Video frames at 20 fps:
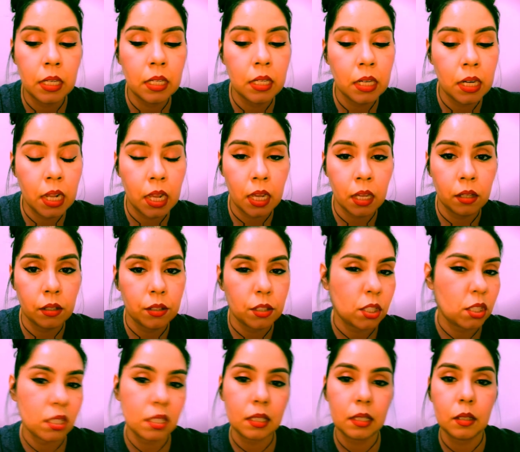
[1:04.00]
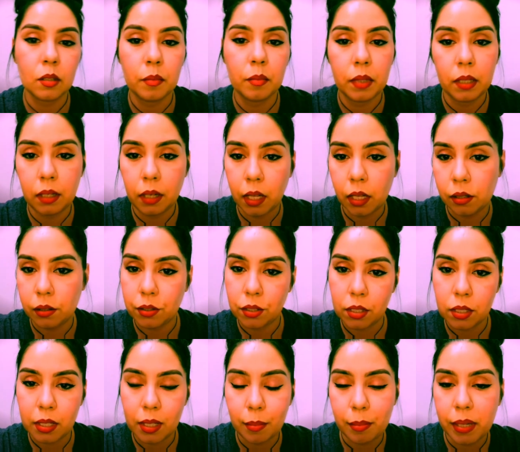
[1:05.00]
and nails, just a little bit of nails,
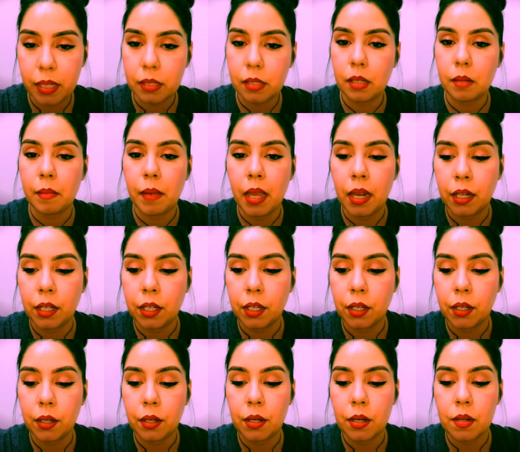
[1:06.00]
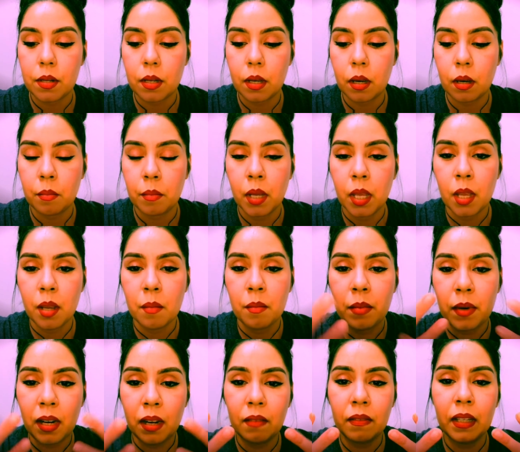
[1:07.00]
just like basic manicures. Um,
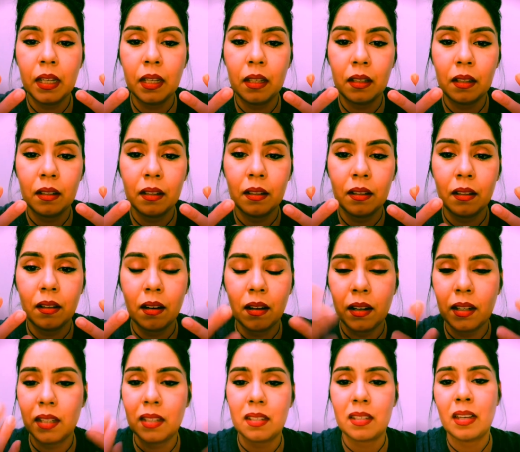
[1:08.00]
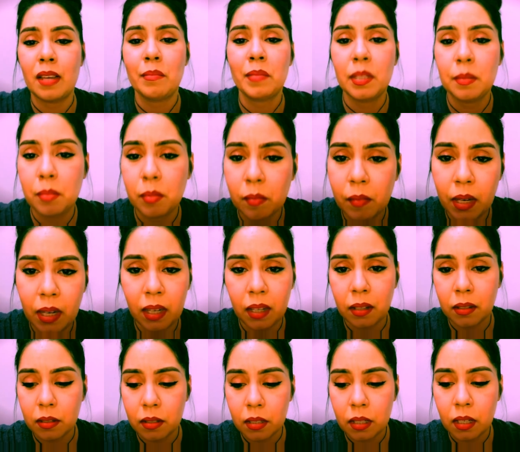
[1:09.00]
but I have like the hardest time keeping my
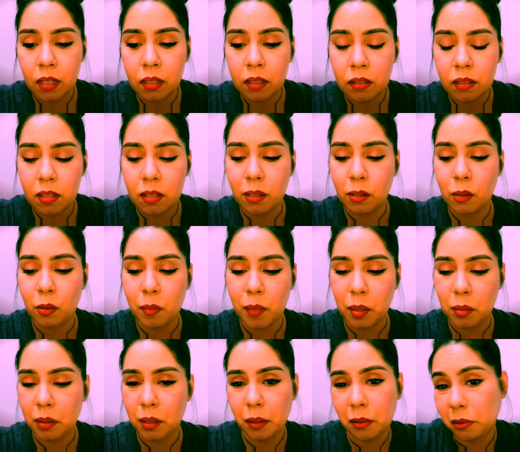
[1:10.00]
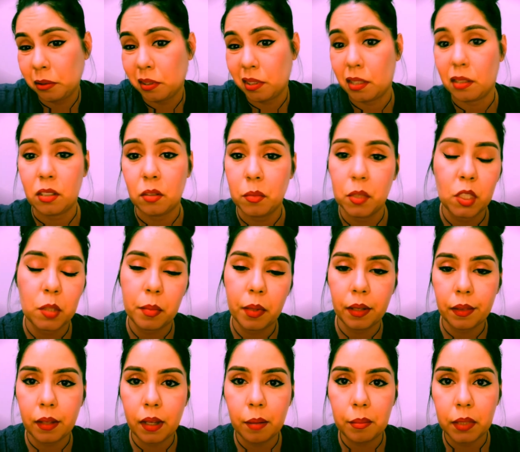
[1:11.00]
nails done, so maybe I won't talk too much
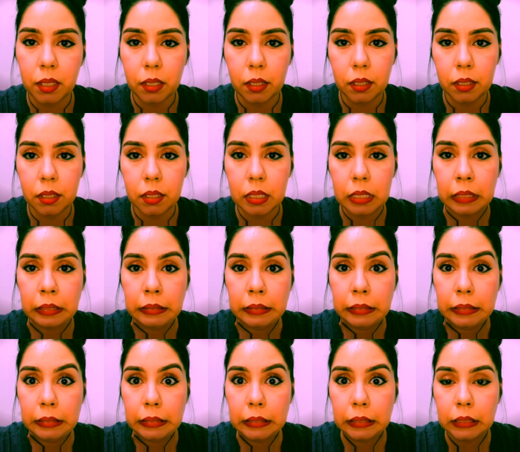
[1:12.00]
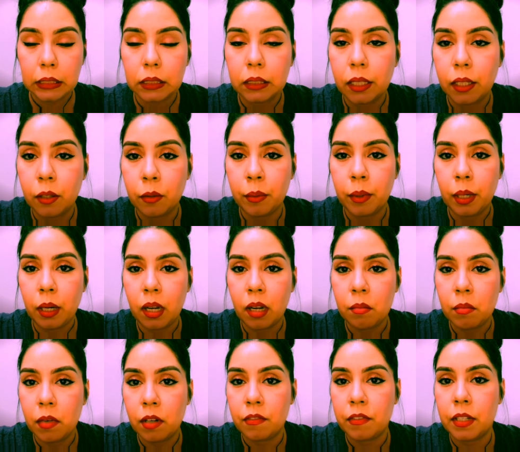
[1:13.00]
about that because I don't want to
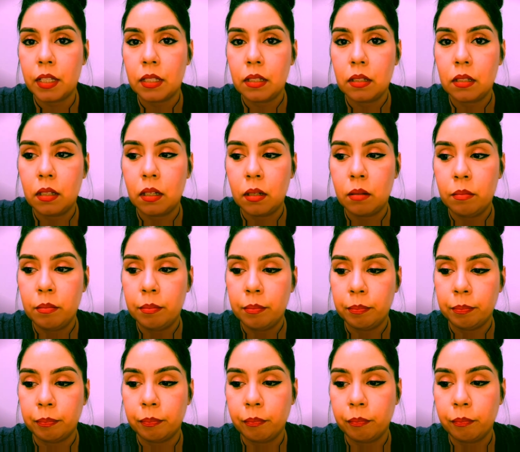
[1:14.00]
come off as um,